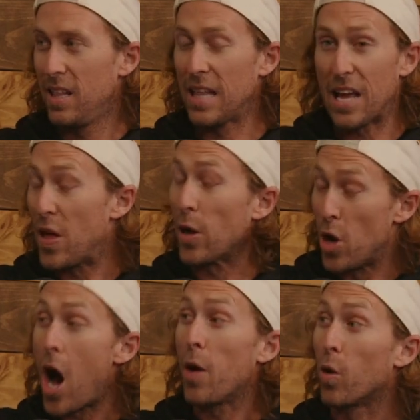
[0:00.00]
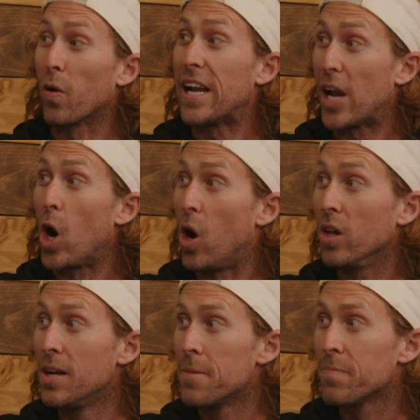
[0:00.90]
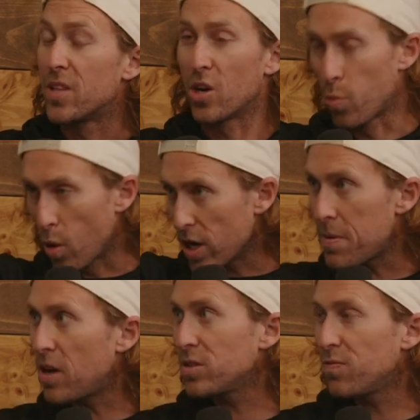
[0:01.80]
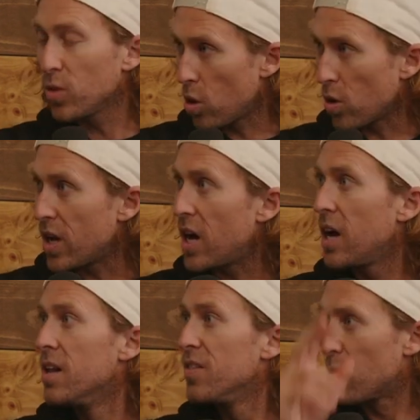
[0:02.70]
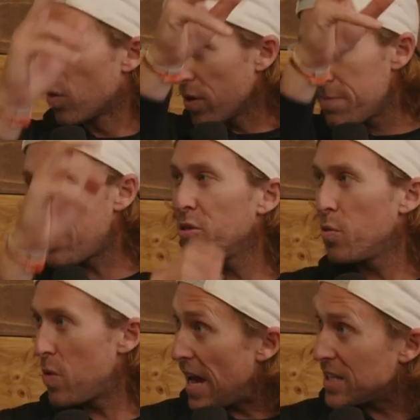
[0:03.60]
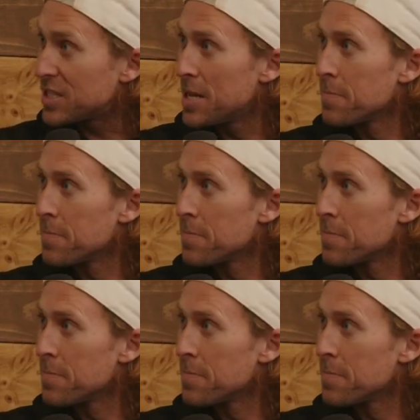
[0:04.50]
like they're not worried at all. They're worried about Florida. They're worried about the West.